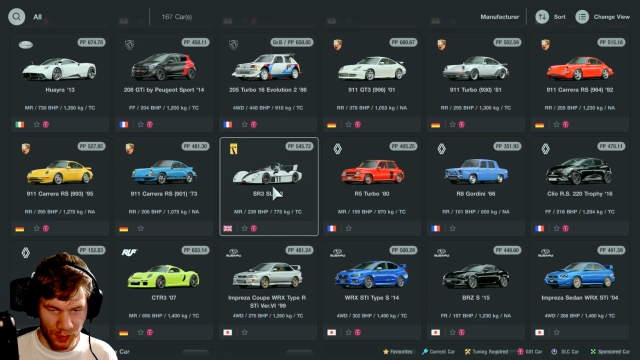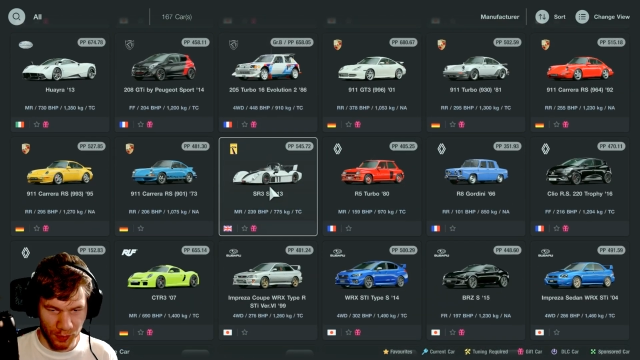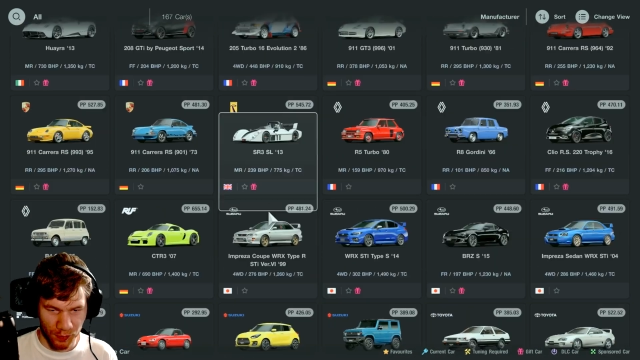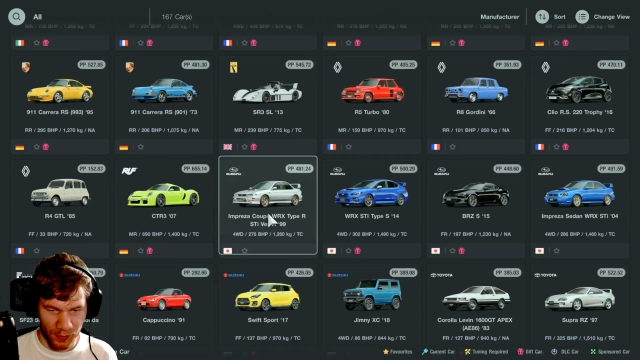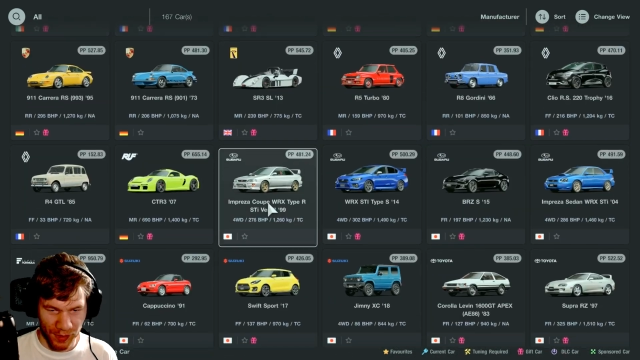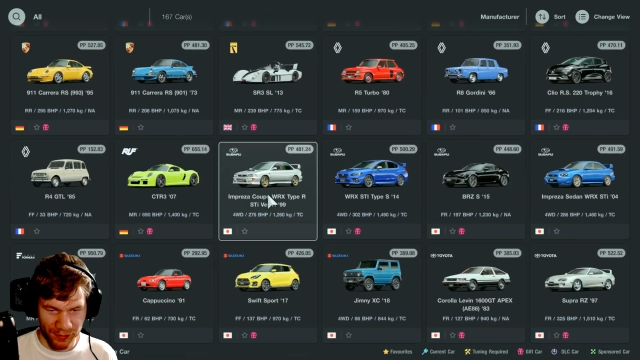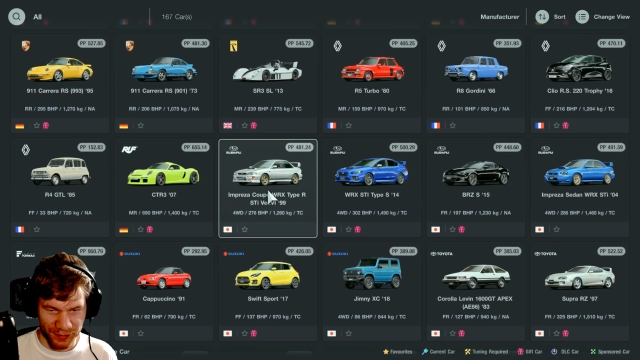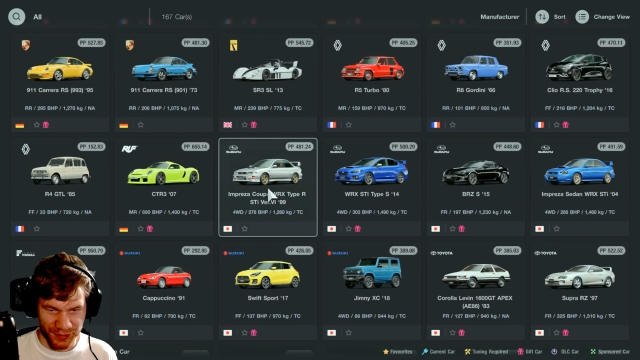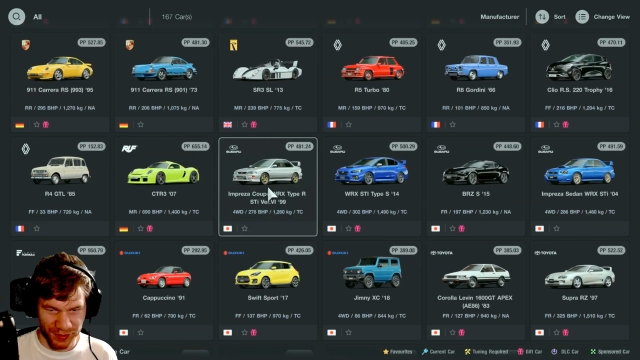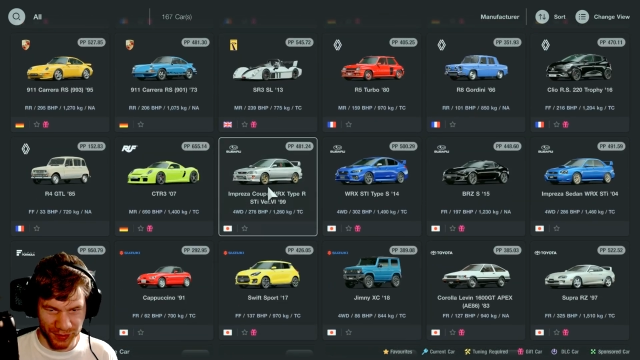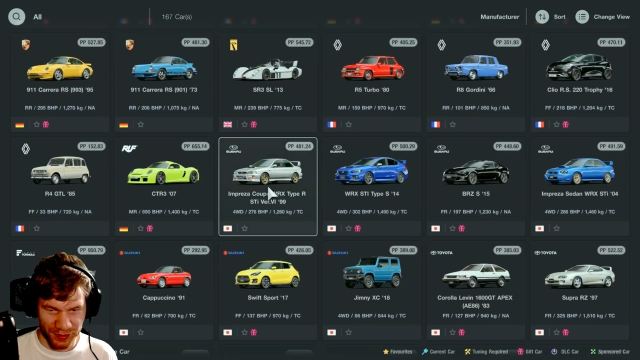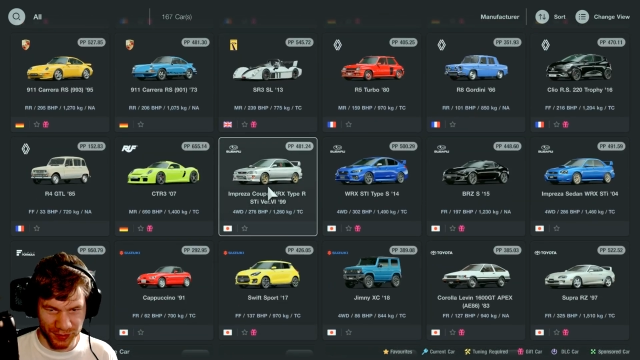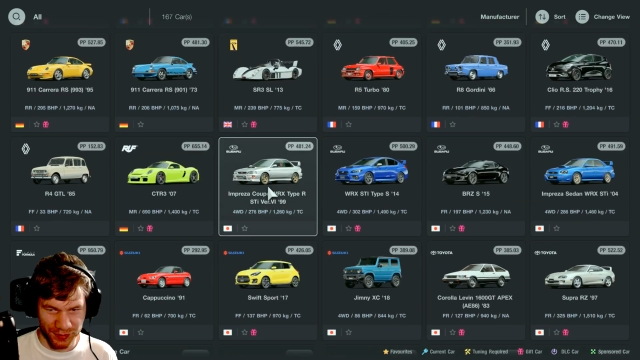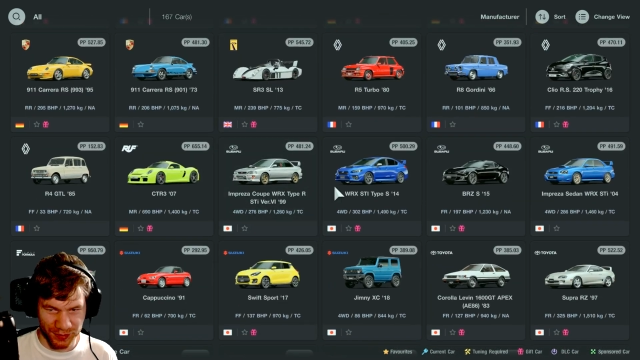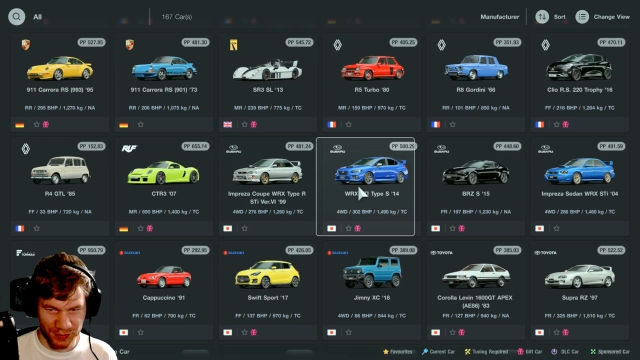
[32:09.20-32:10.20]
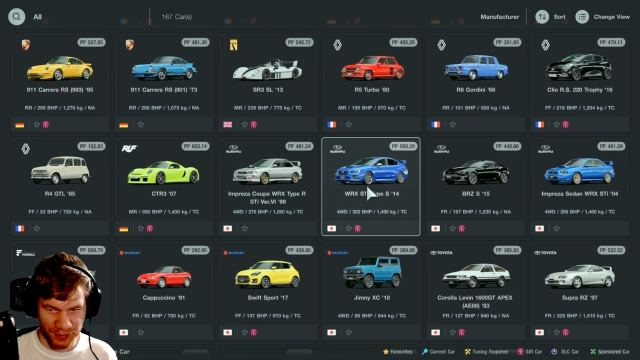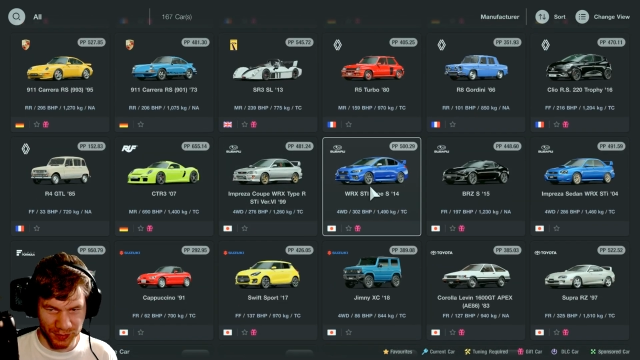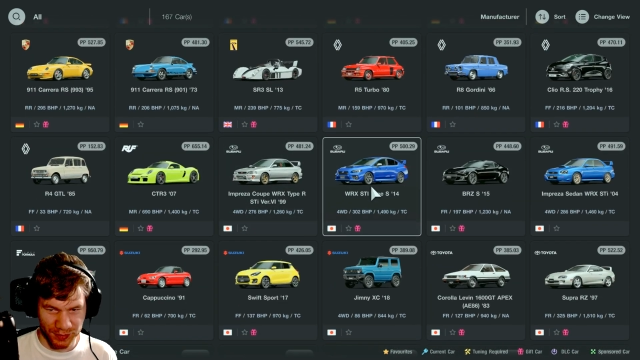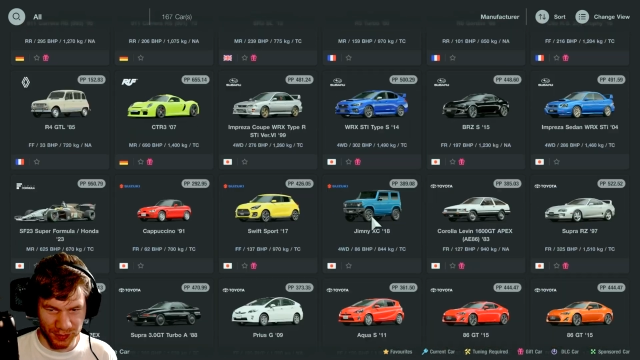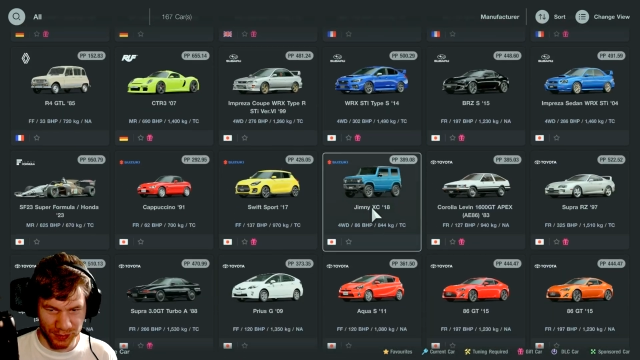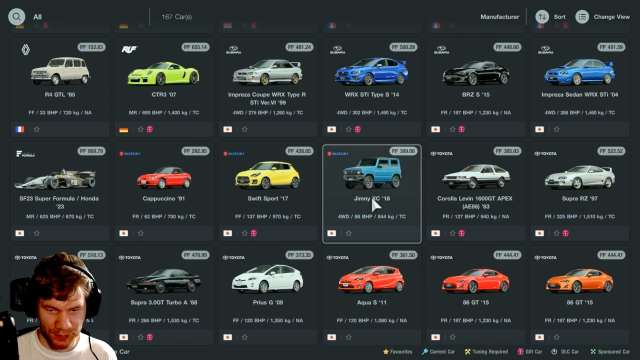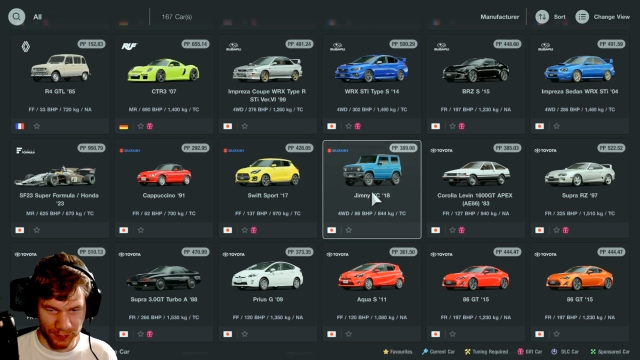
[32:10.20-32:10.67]
where is it?
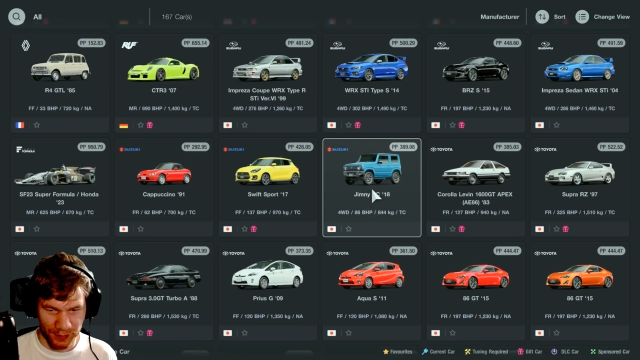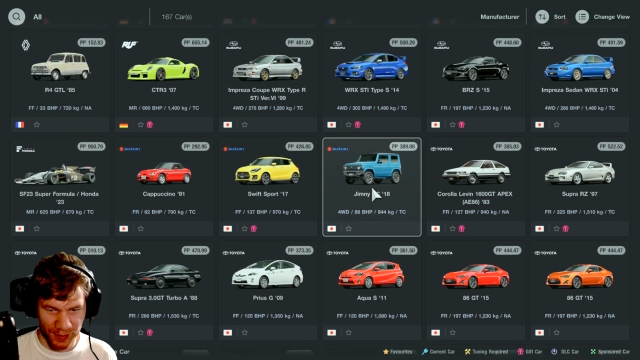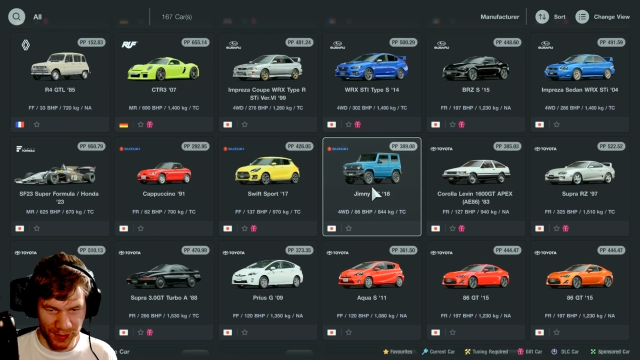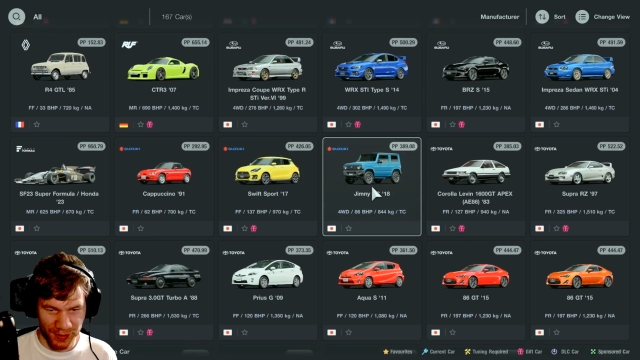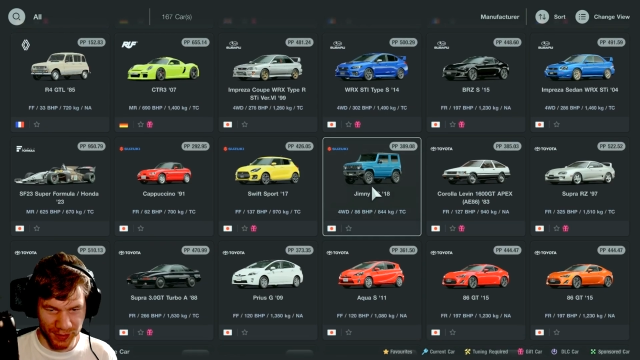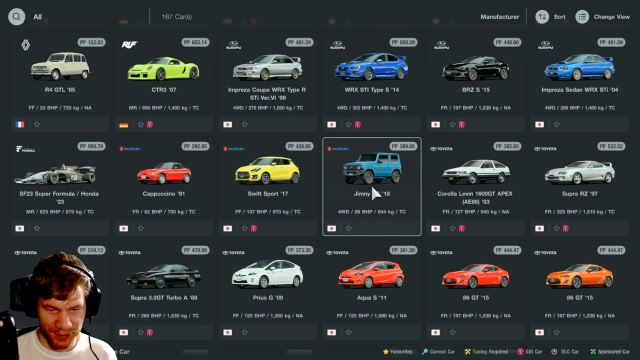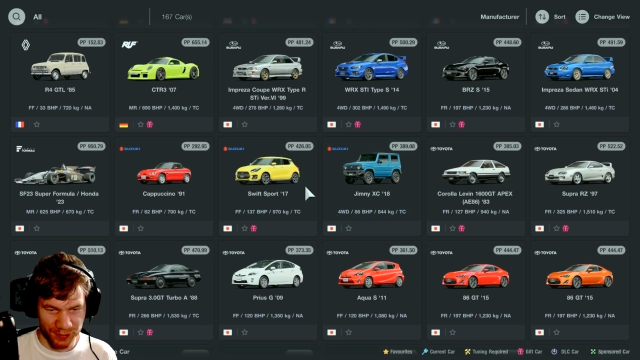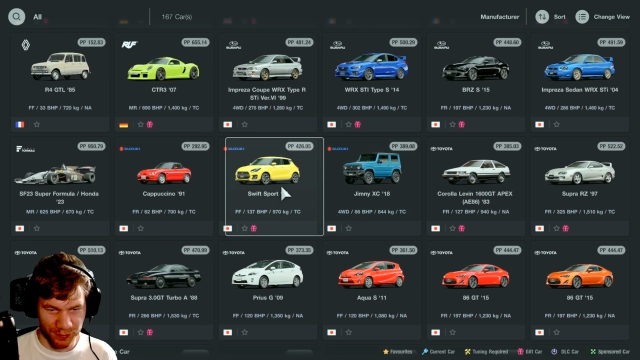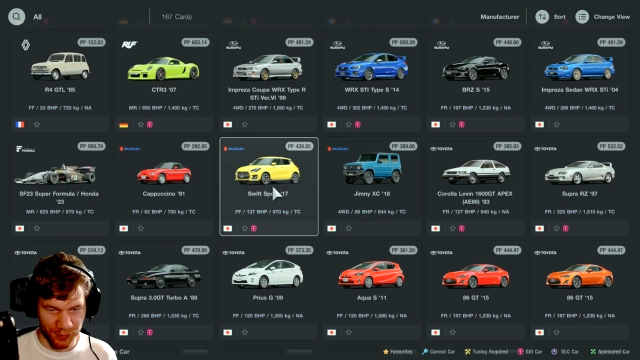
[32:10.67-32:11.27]
Where's